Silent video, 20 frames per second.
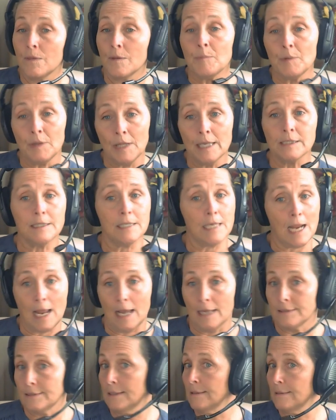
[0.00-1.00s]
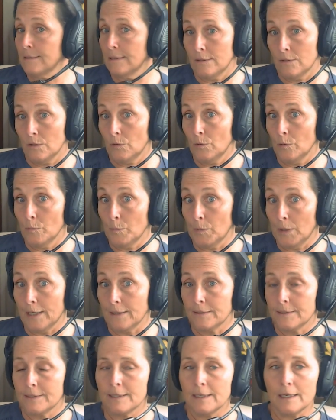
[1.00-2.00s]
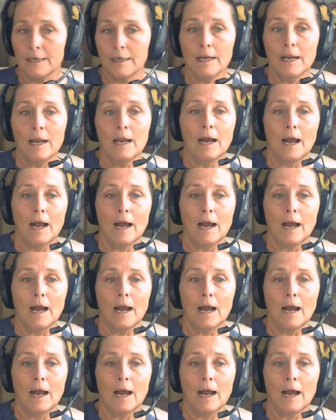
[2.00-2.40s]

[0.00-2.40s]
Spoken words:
place to ask is in a group like C.